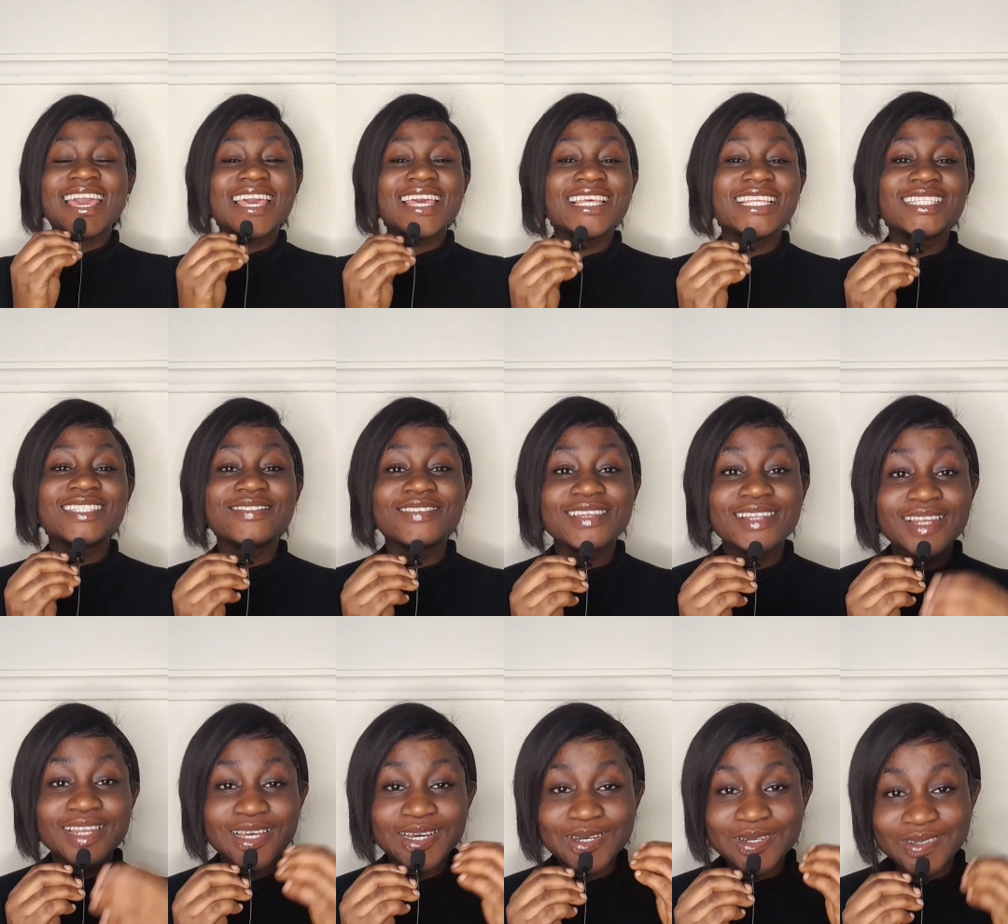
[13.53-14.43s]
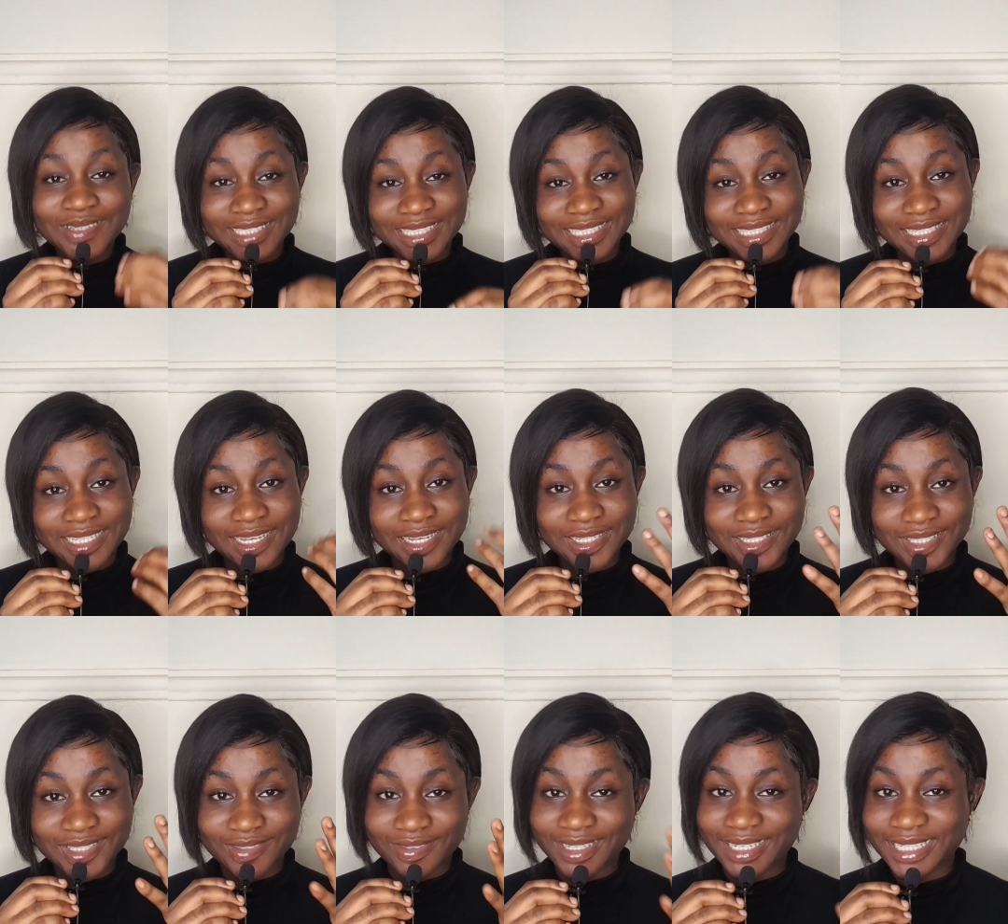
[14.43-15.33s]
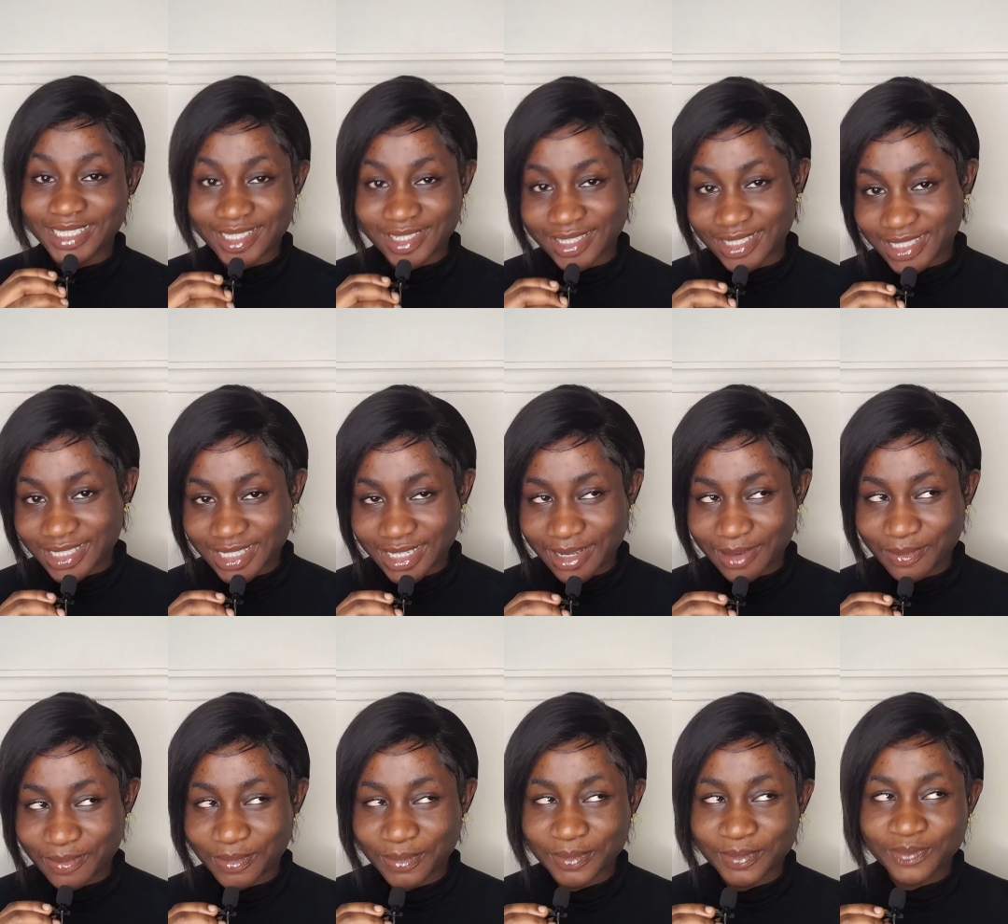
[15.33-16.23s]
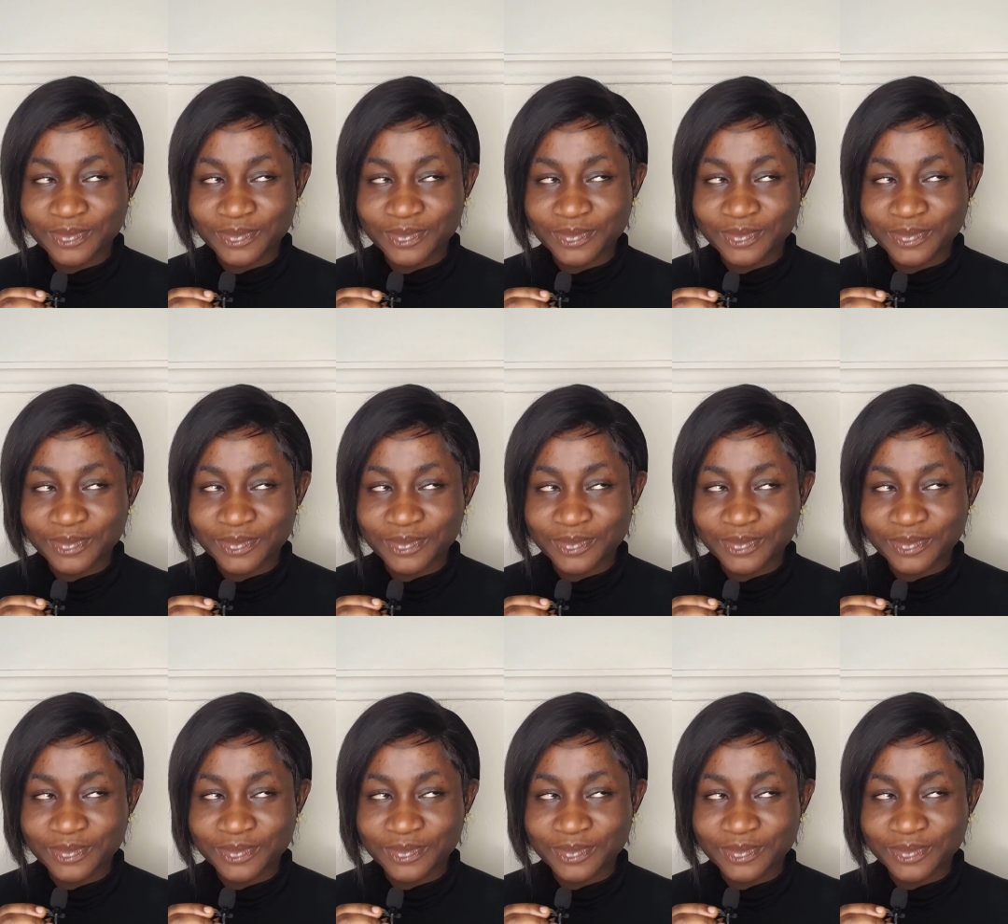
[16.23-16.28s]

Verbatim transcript: It's been long we discussed relationship.